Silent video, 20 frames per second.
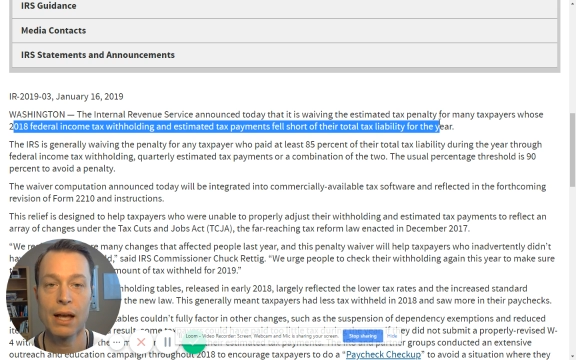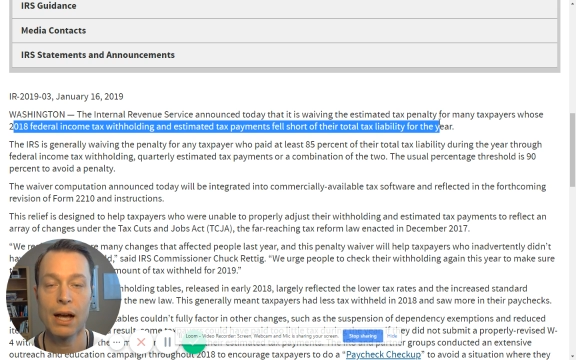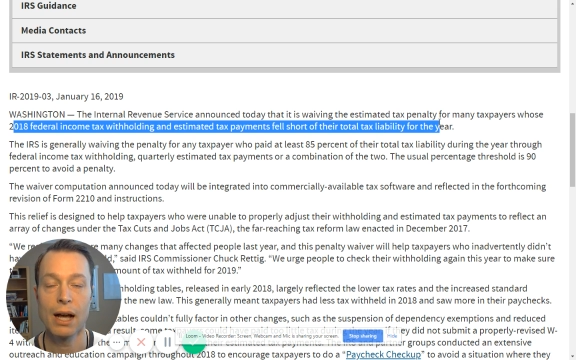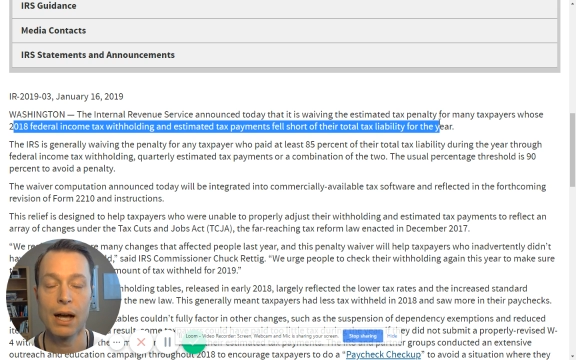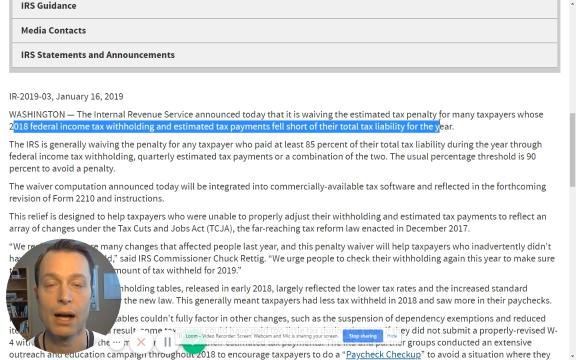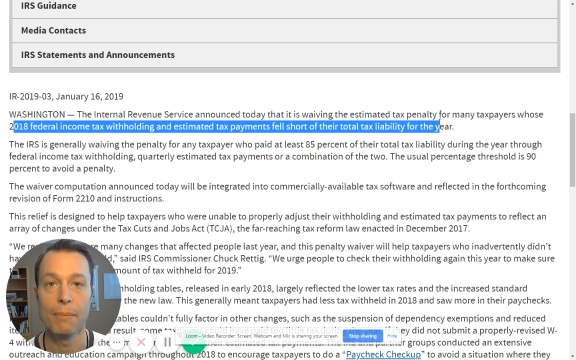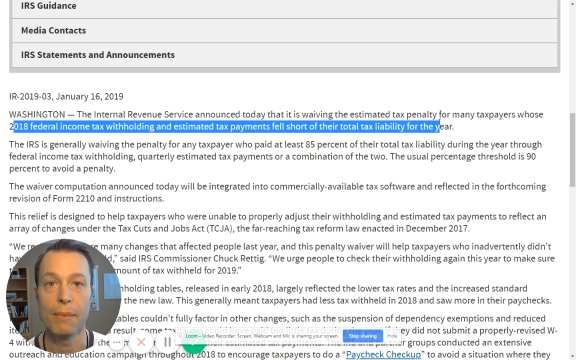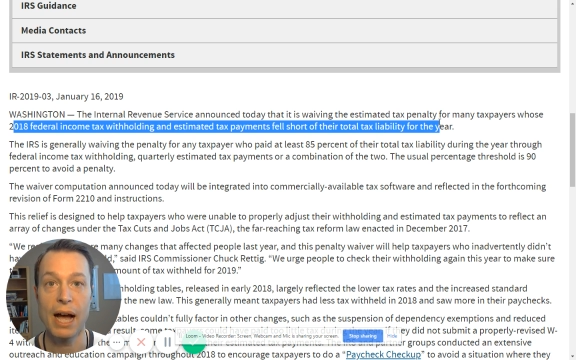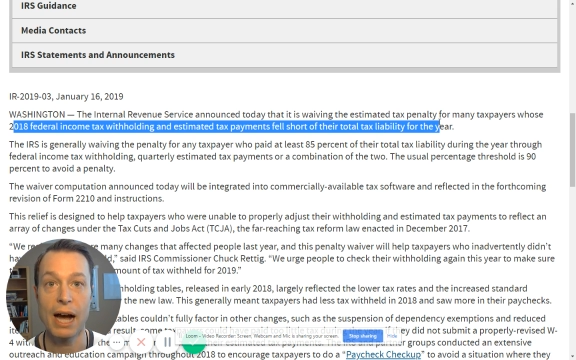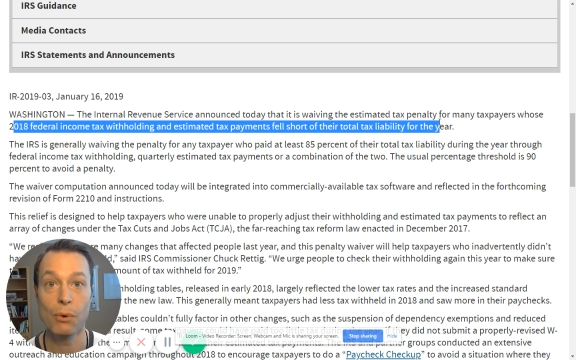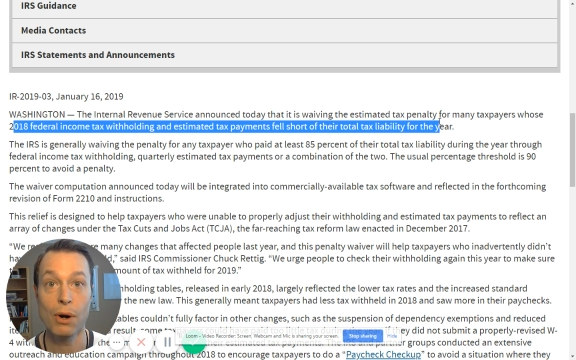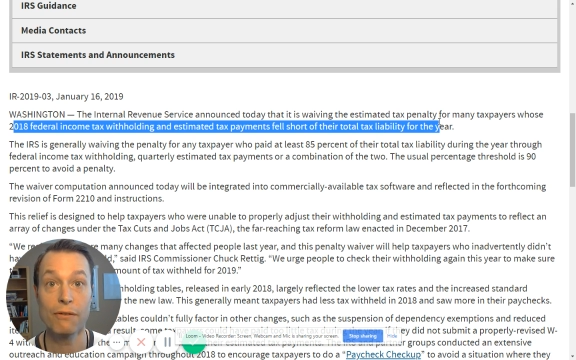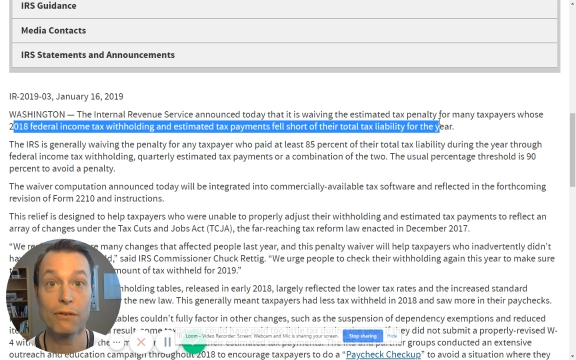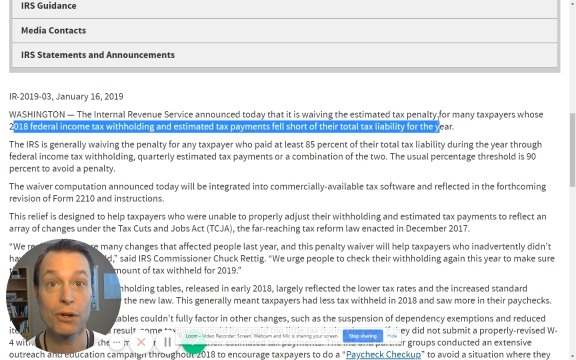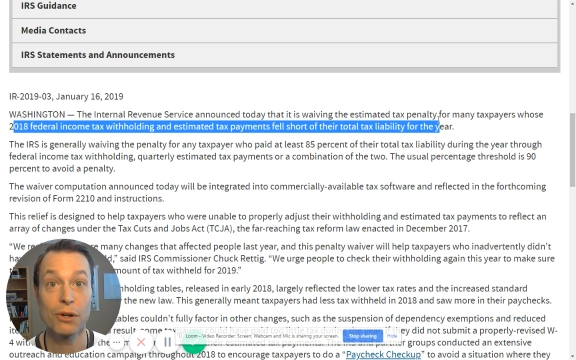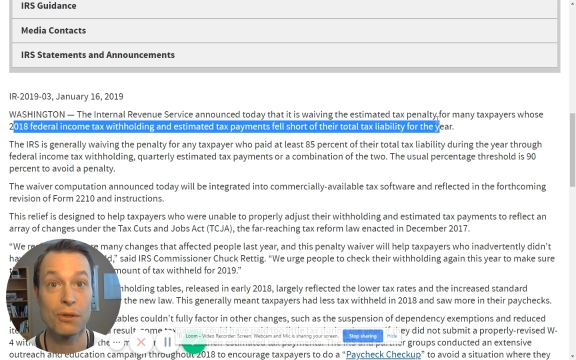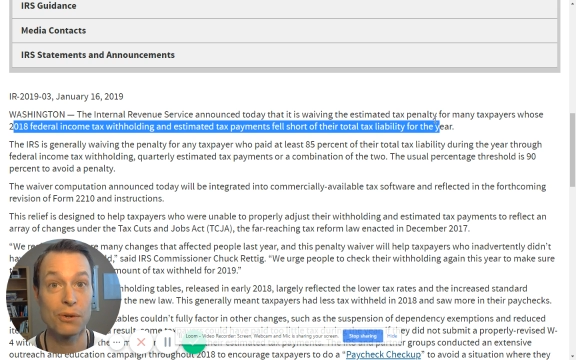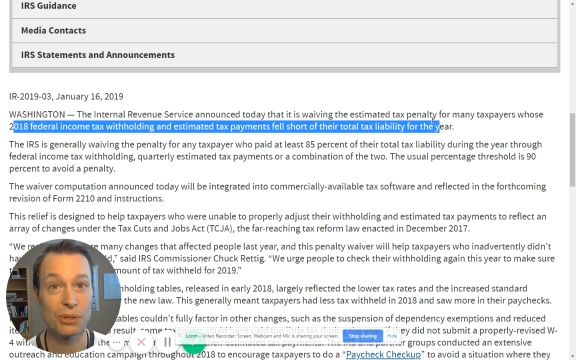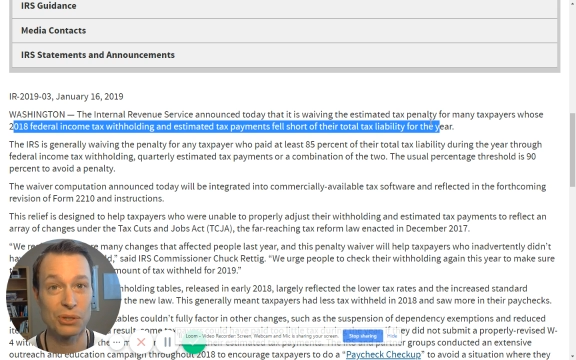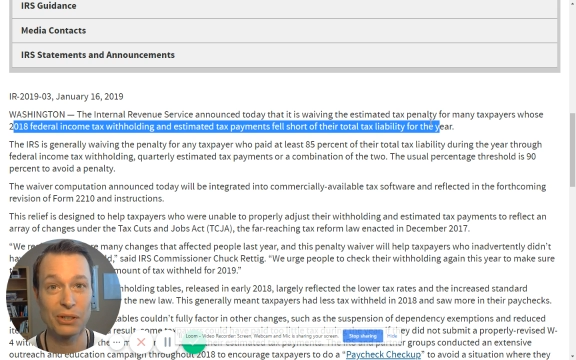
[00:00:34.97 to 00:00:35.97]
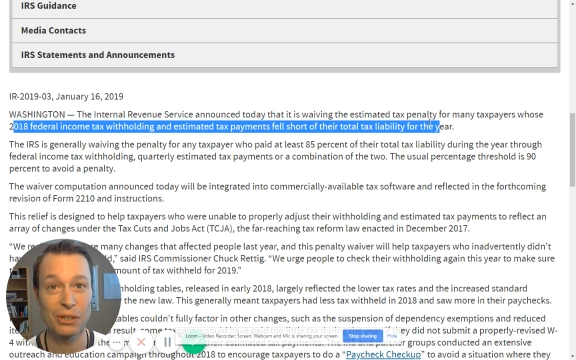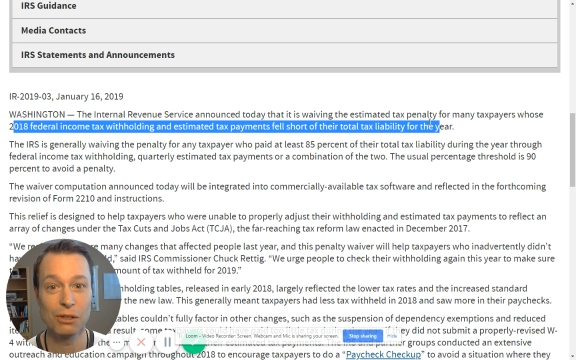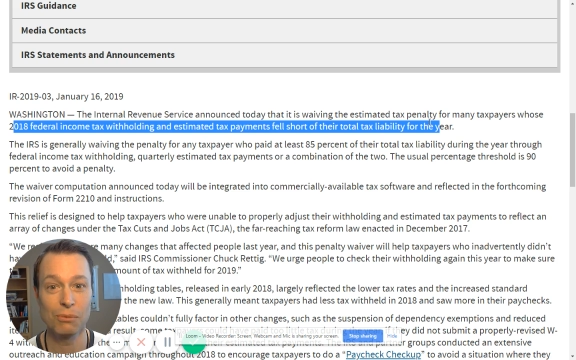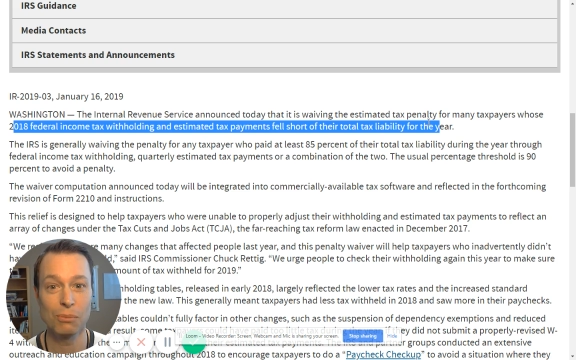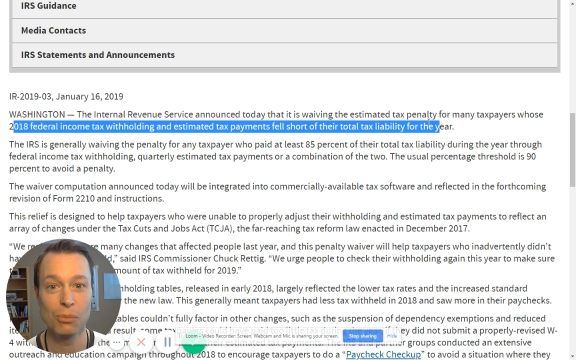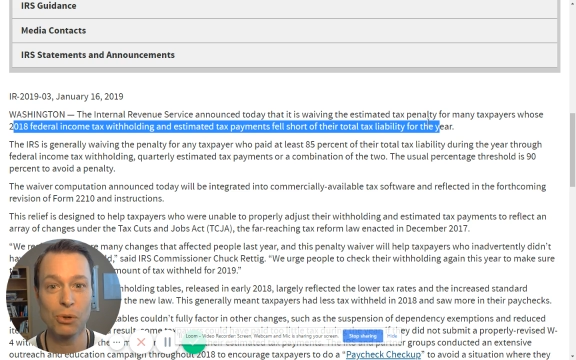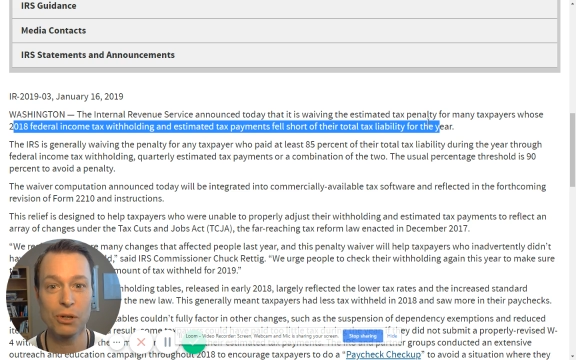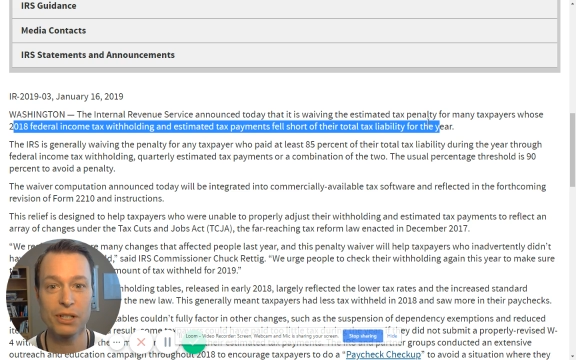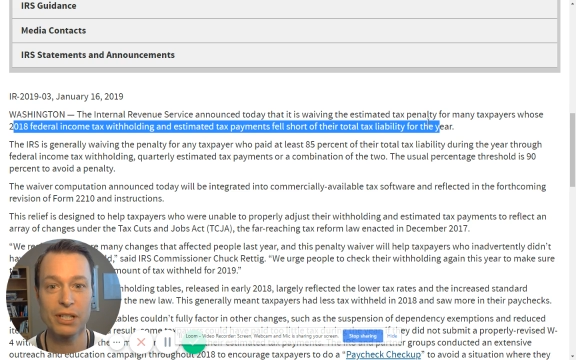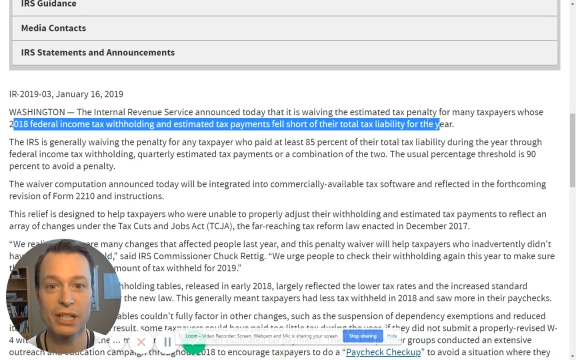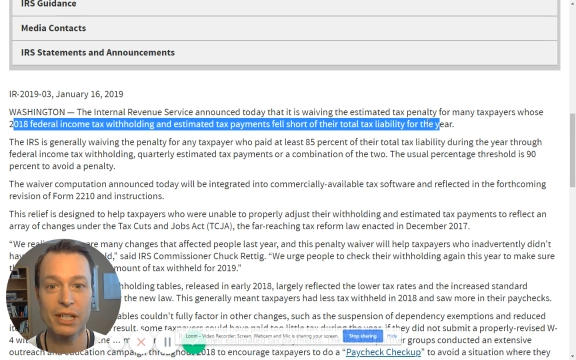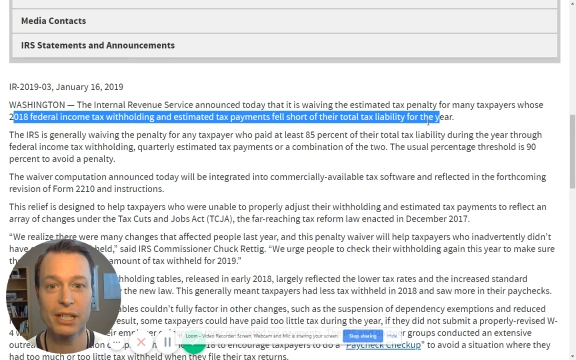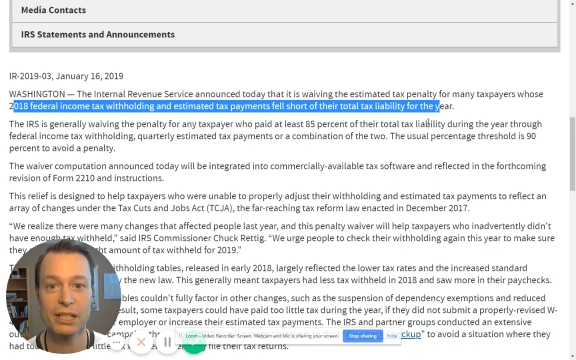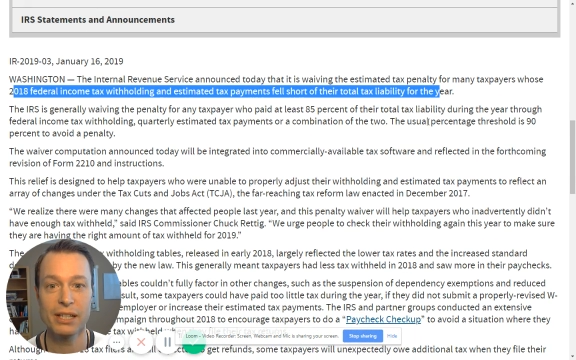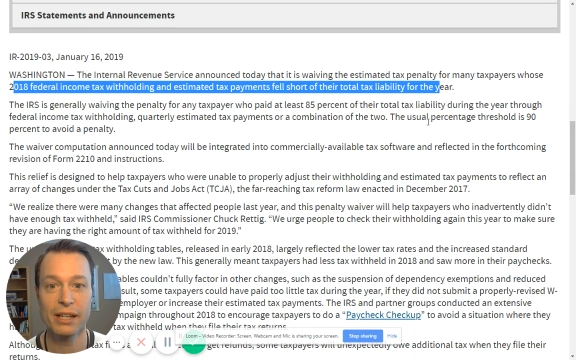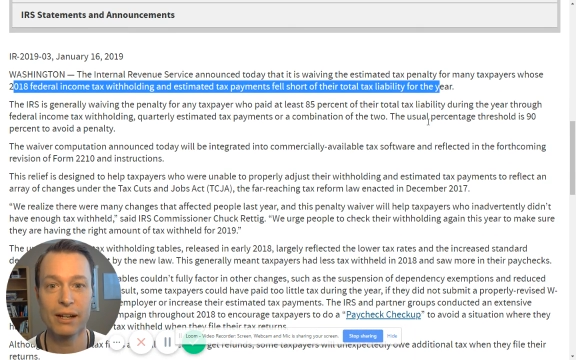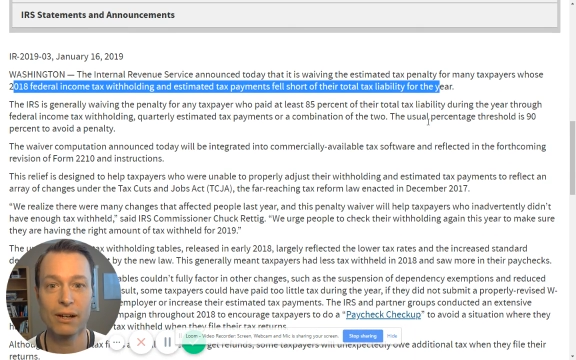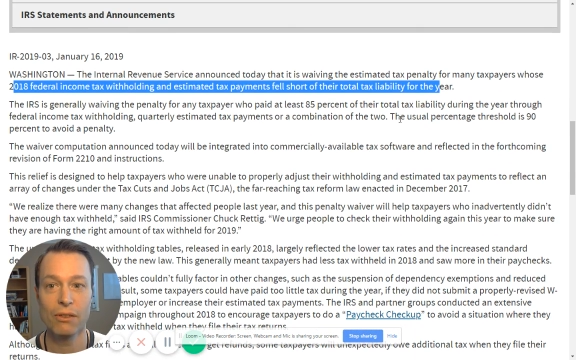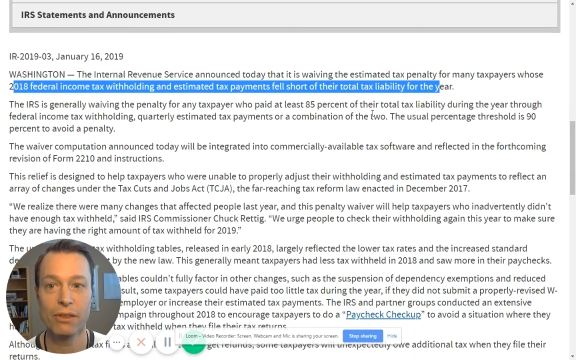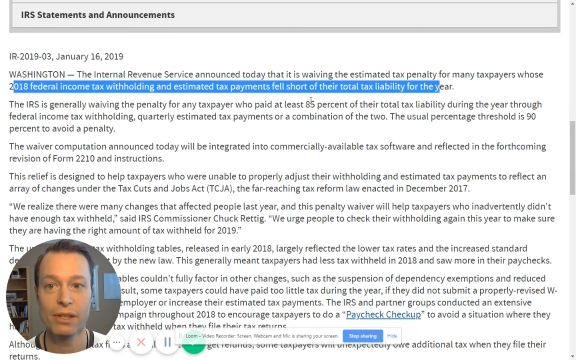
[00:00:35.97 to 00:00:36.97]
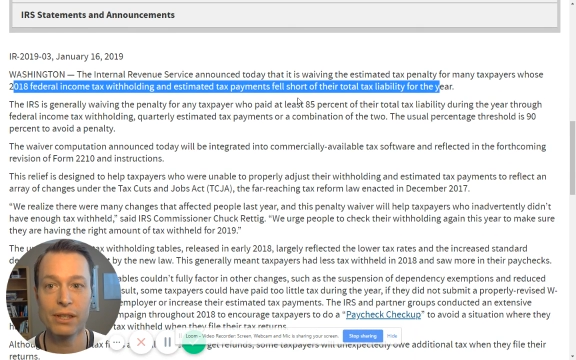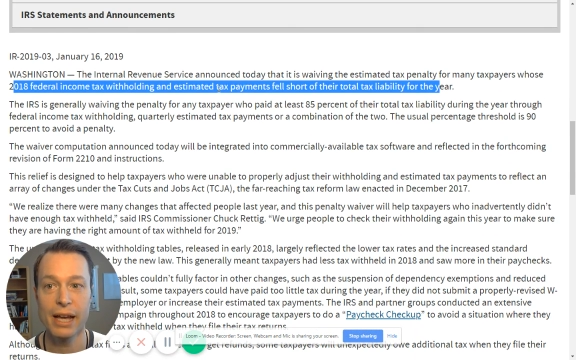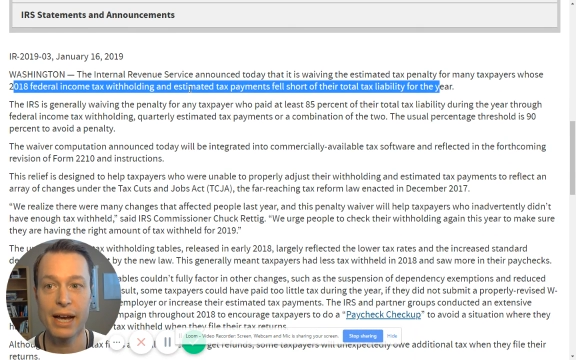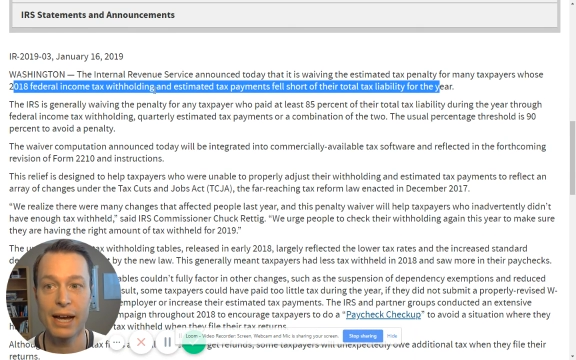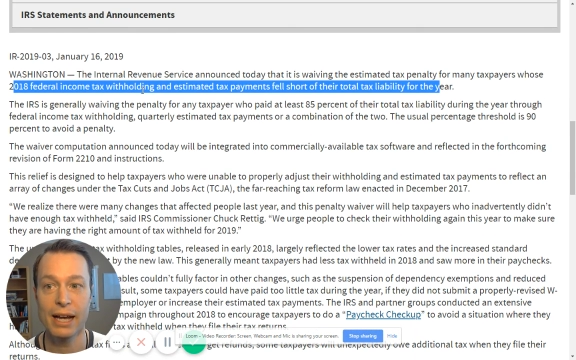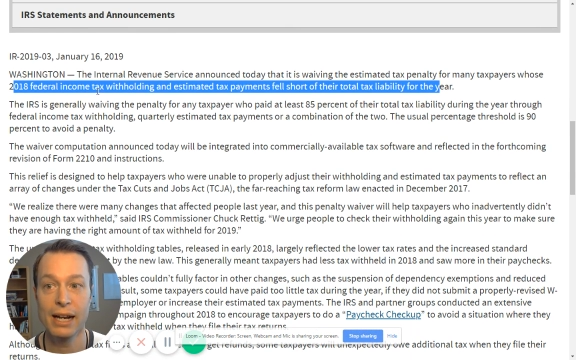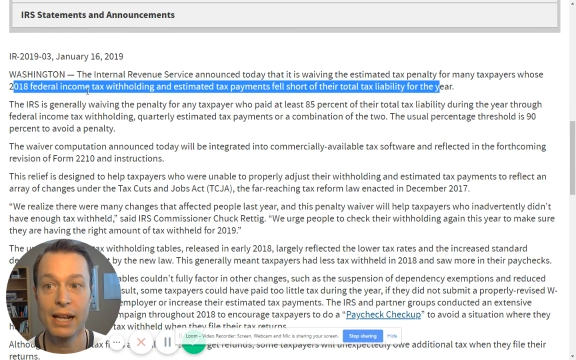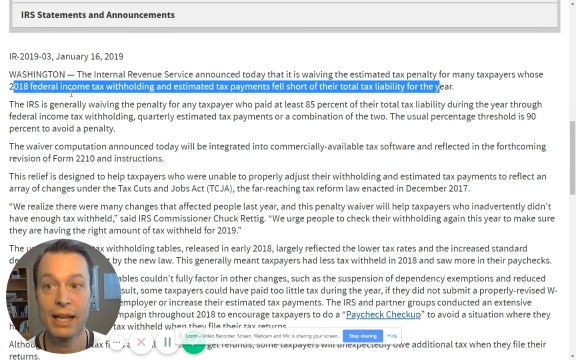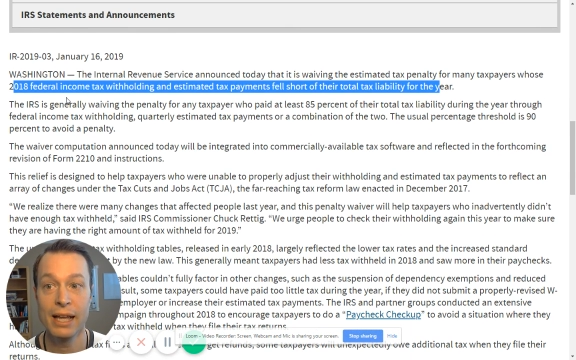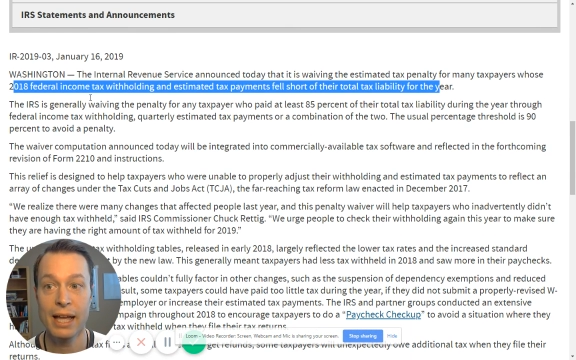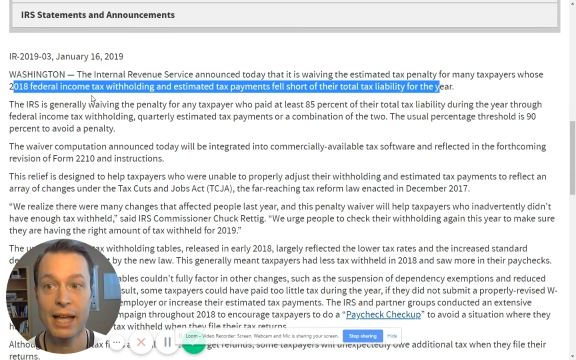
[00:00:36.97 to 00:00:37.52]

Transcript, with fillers: Um, however, there's a little more detail than that,